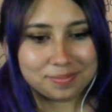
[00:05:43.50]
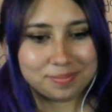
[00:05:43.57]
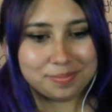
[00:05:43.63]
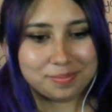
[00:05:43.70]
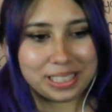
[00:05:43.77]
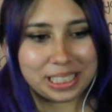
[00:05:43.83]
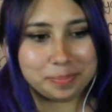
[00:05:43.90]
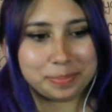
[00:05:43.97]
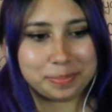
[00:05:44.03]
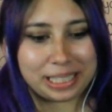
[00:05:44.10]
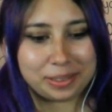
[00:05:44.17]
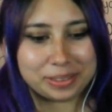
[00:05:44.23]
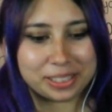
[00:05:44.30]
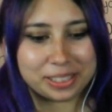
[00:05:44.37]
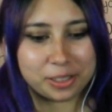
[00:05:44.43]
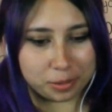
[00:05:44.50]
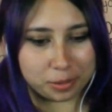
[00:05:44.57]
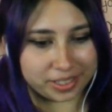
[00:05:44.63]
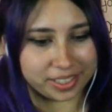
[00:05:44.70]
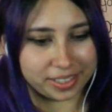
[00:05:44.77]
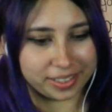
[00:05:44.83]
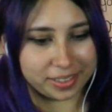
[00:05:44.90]
My baby
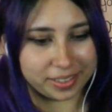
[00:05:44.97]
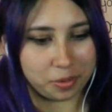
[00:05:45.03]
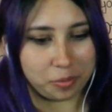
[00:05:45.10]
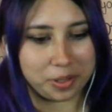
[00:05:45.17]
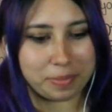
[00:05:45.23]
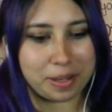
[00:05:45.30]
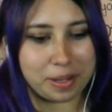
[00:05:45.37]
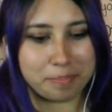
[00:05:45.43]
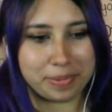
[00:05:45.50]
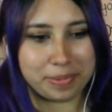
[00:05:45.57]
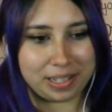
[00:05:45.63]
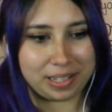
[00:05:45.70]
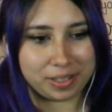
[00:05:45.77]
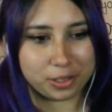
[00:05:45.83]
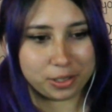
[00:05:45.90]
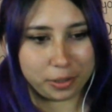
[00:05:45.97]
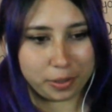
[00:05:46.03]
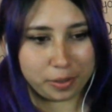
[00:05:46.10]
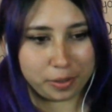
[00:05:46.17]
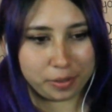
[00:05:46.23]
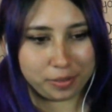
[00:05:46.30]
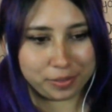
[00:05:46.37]
Coulson with my baby
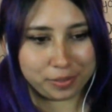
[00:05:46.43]
dog.